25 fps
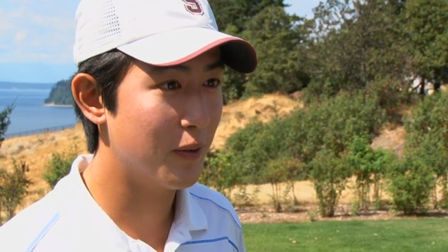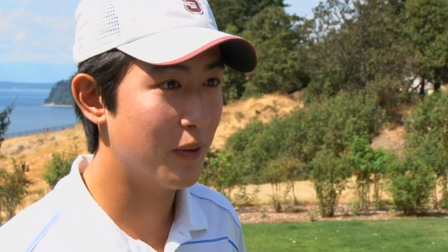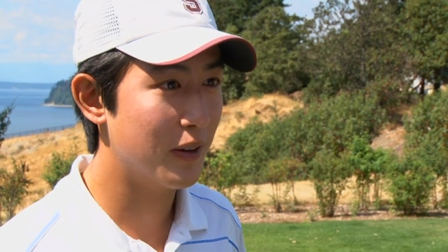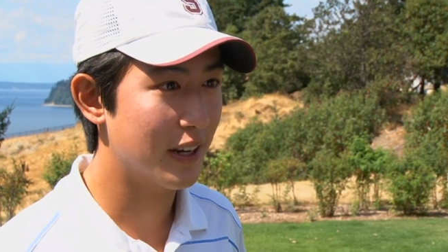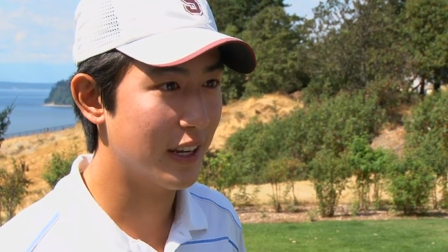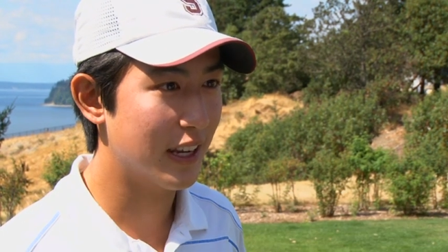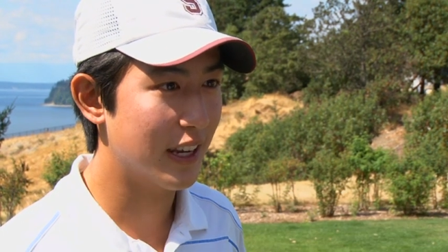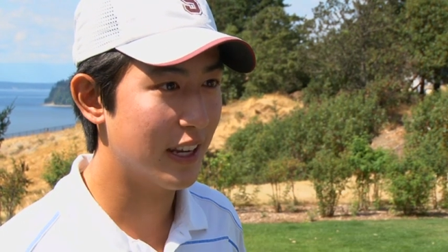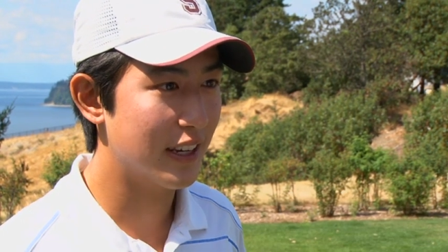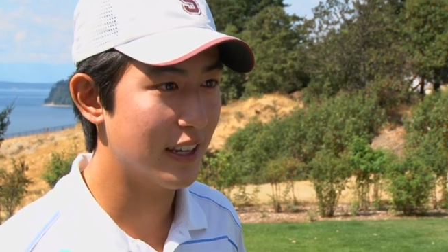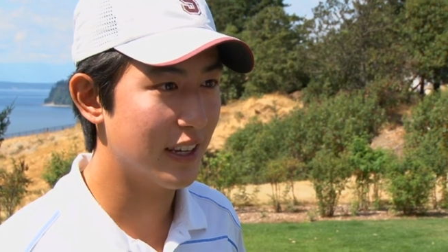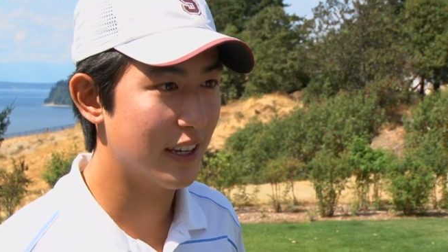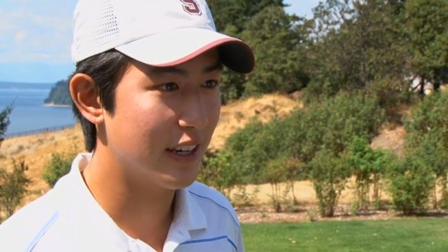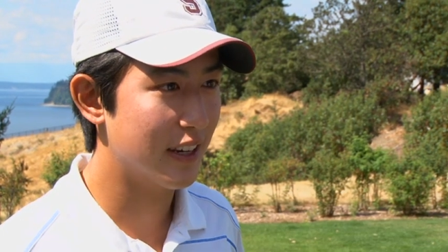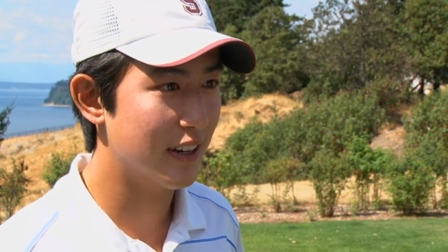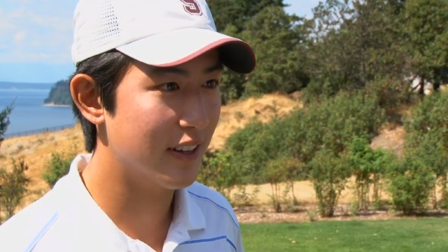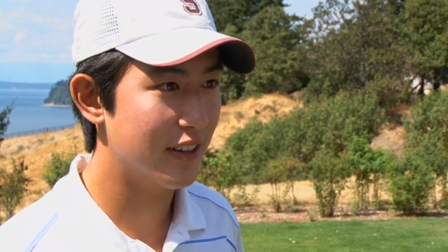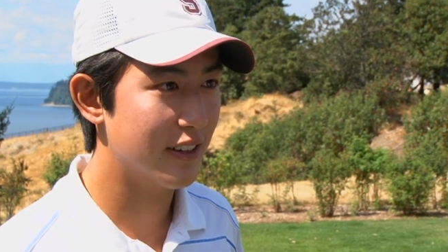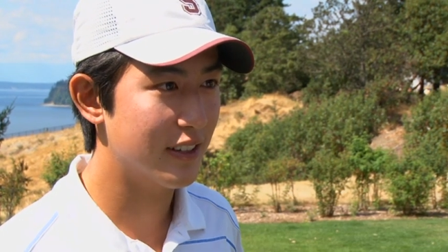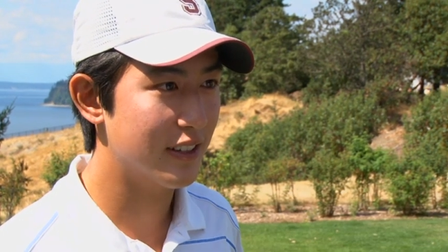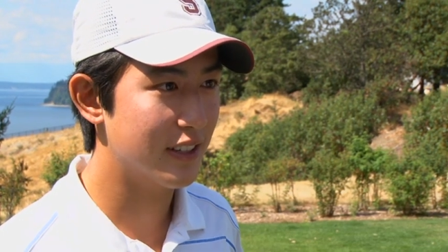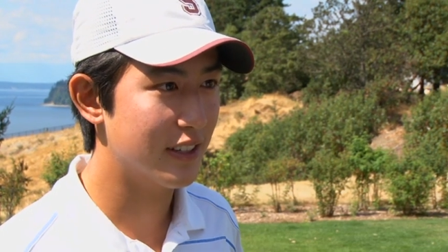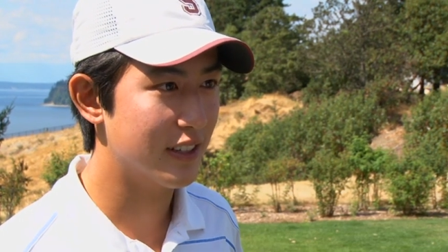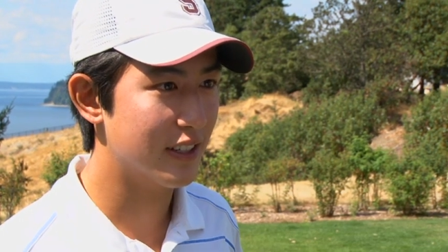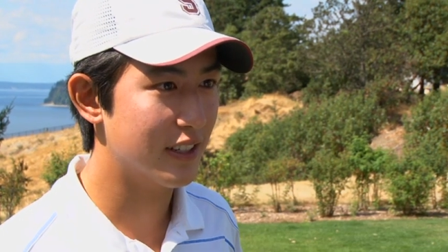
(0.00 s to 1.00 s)
and to get to here
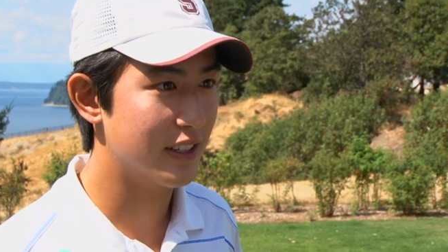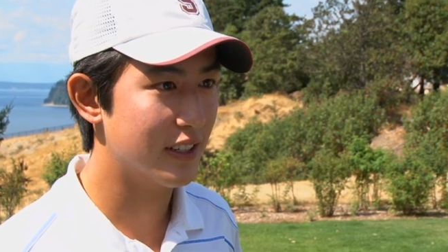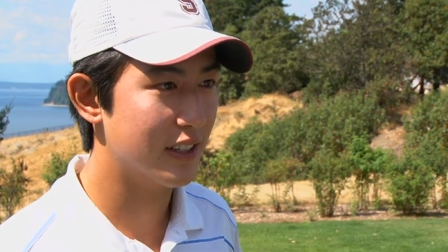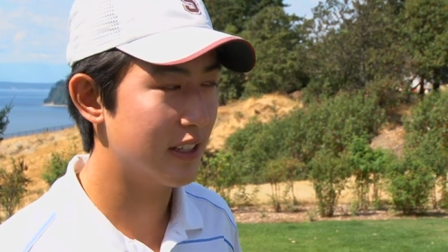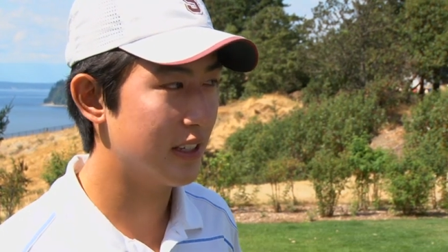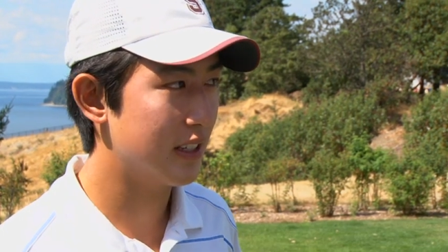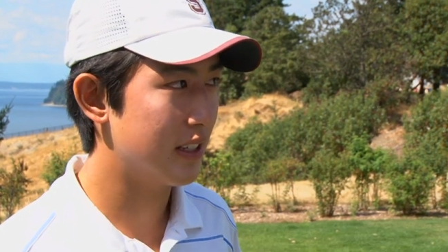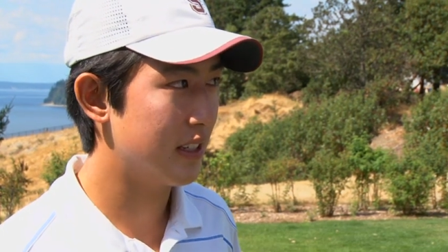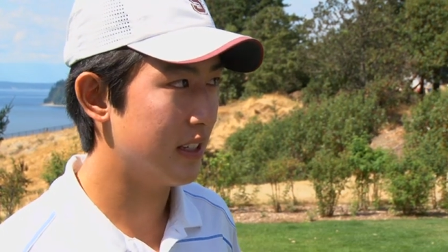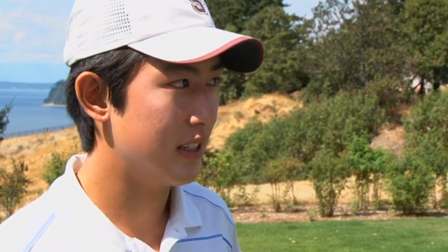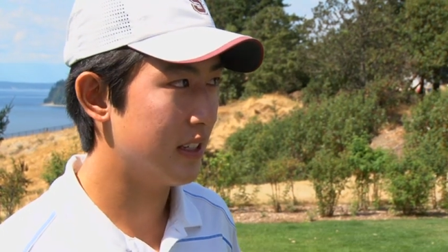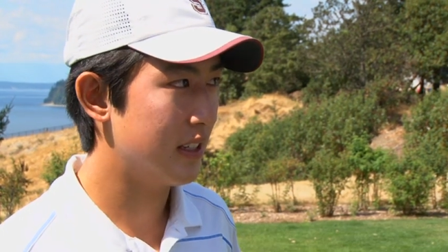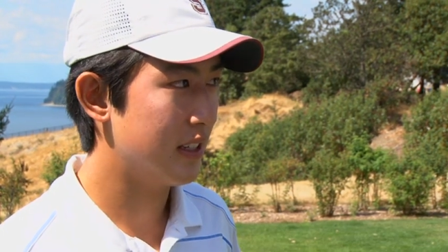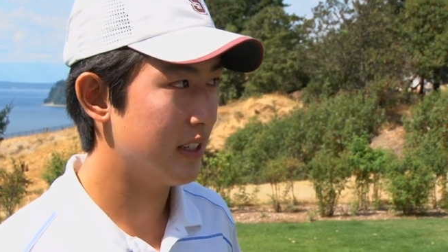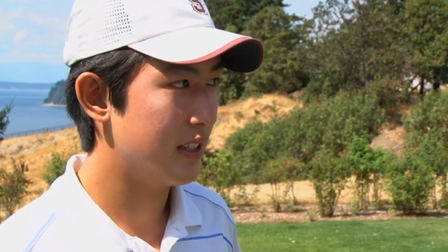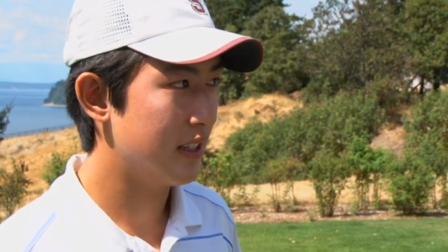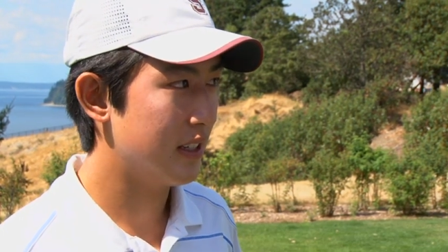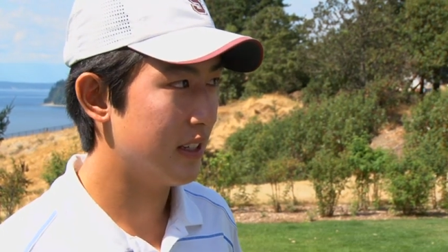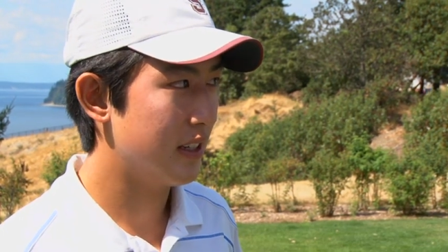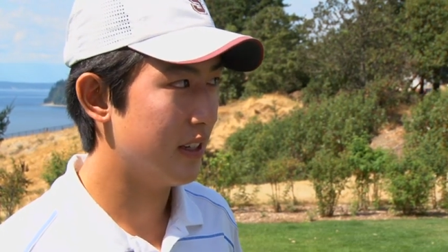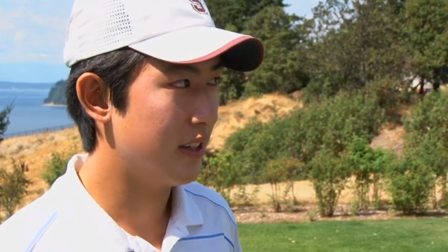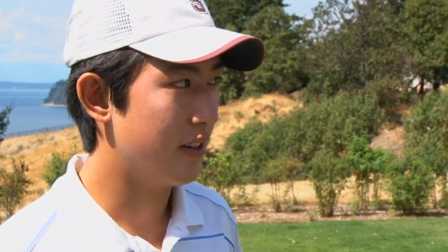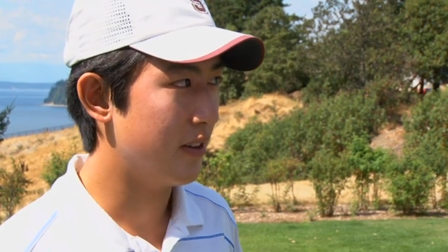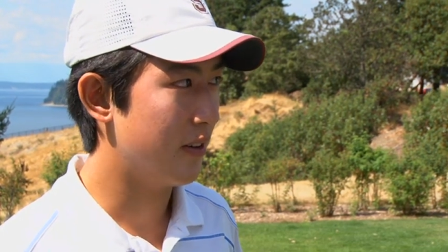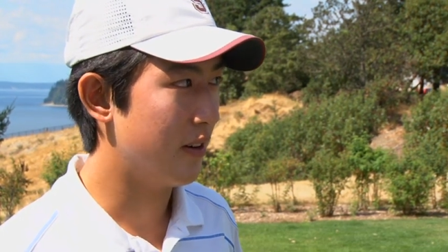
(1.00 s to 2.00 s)
is just
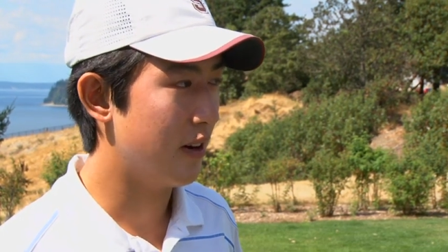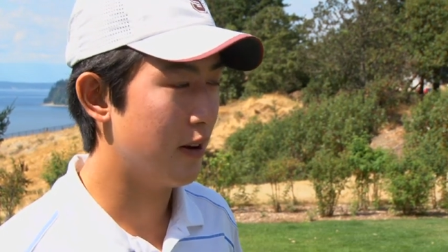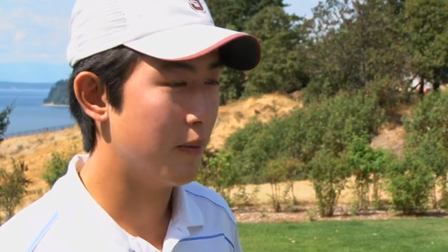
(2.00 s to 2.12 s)
you know